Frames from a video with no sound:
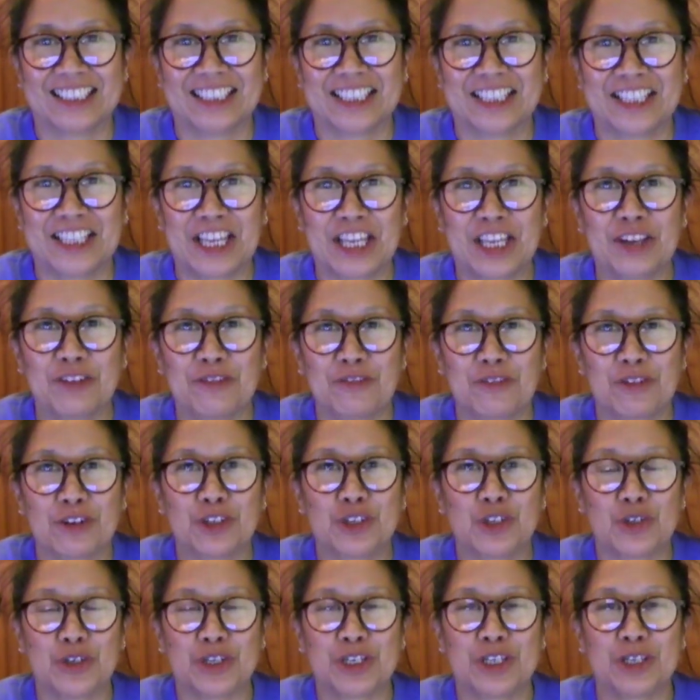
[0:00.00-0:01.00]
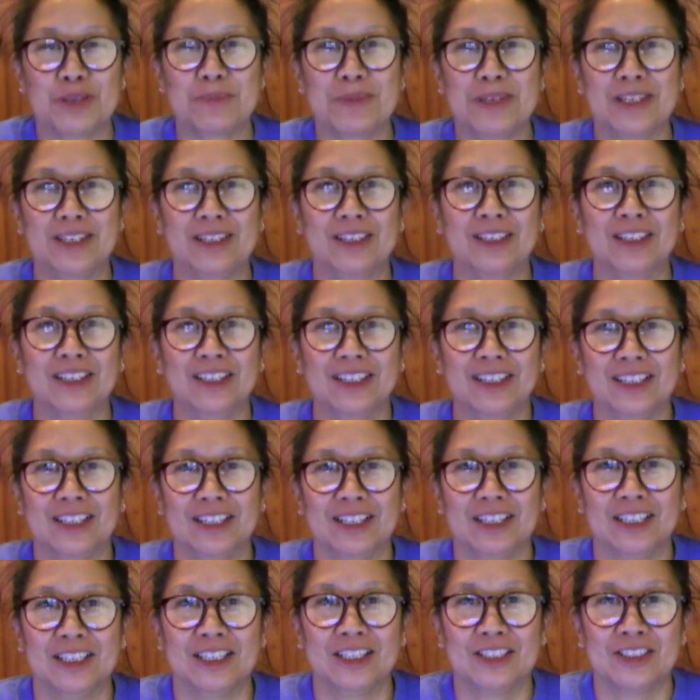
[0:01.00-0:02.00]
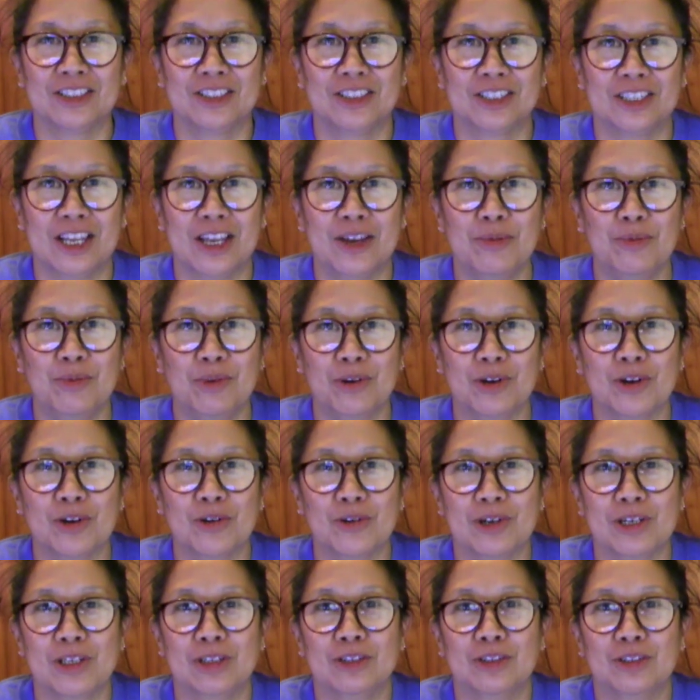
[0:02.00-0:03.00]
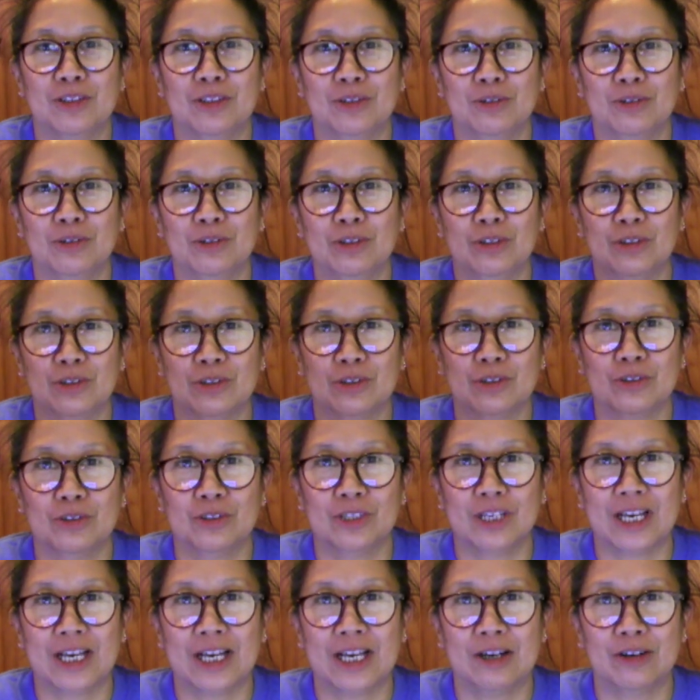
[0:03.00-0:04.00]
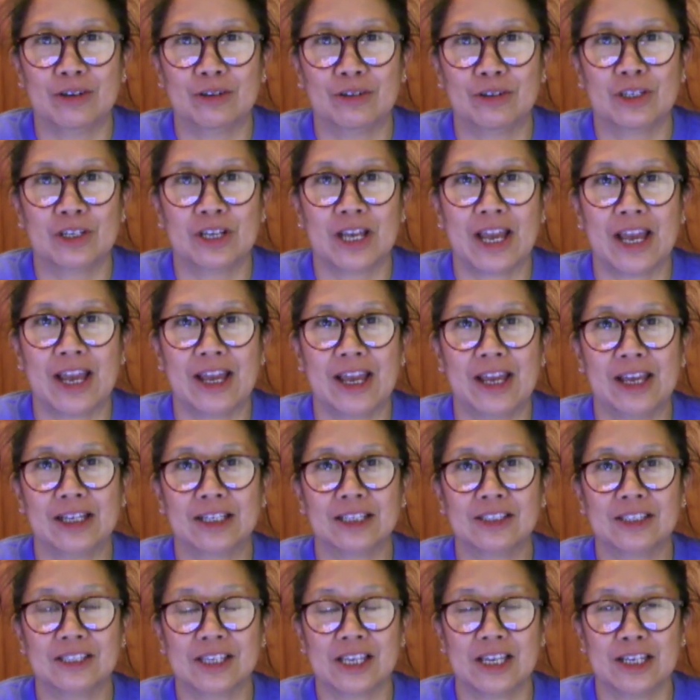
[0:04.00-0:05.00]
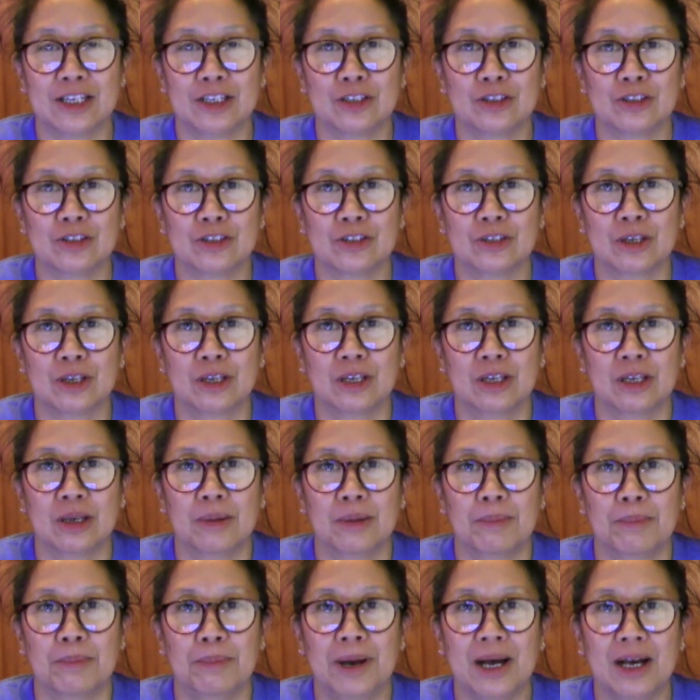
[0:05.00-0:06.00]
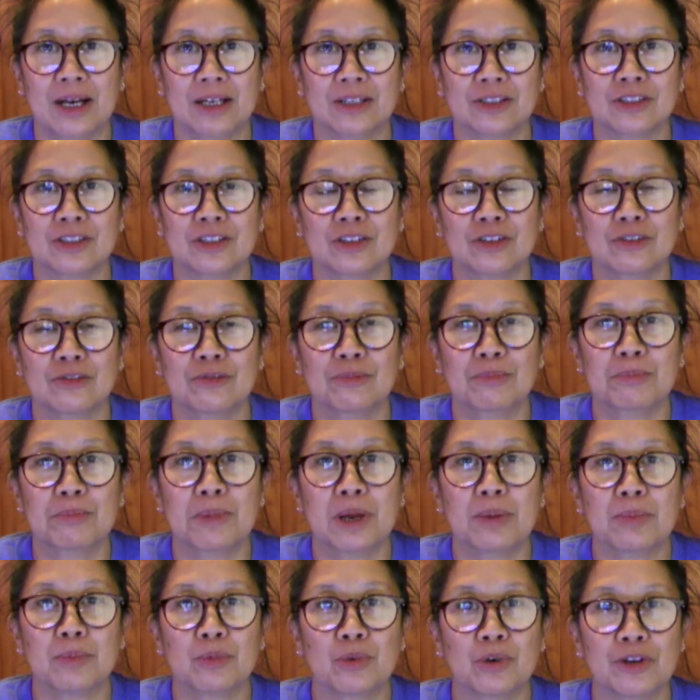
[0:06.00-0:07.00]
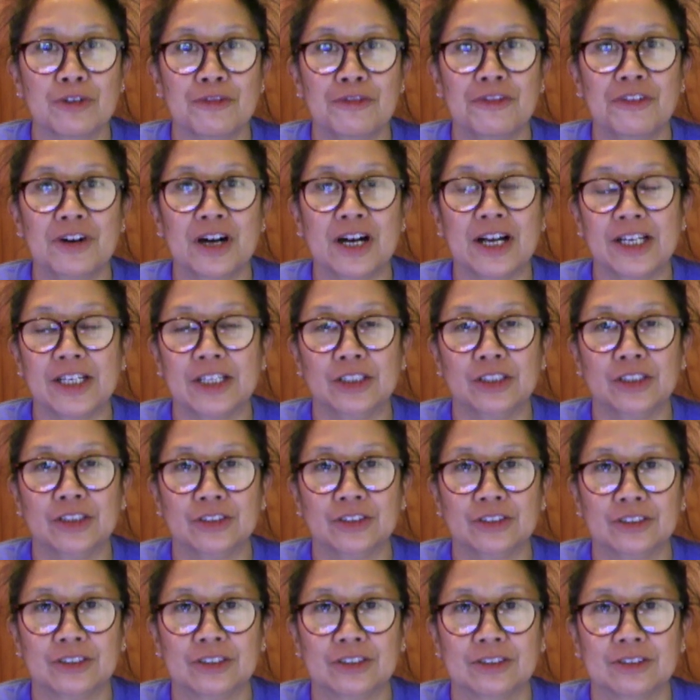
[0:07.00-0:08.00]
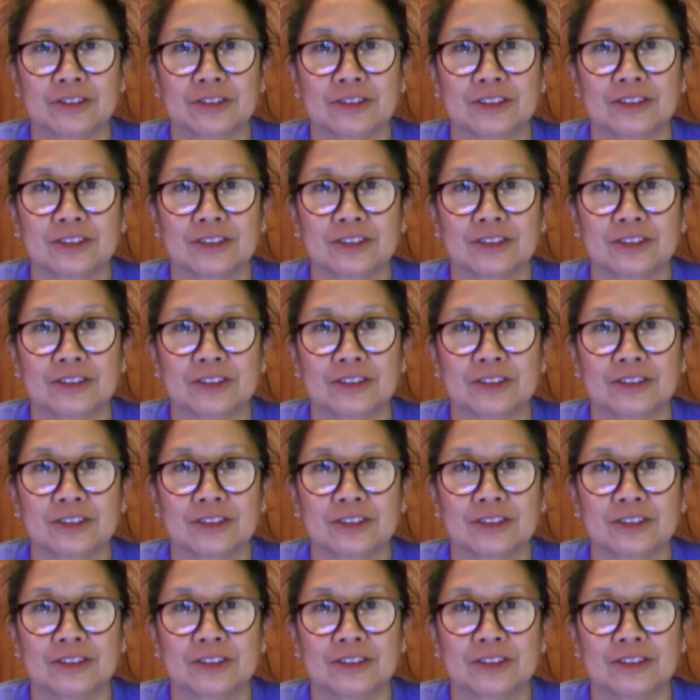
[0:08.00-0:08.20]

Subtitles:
Thank you for joining me. Today, we're going to learn how to access positive memory files.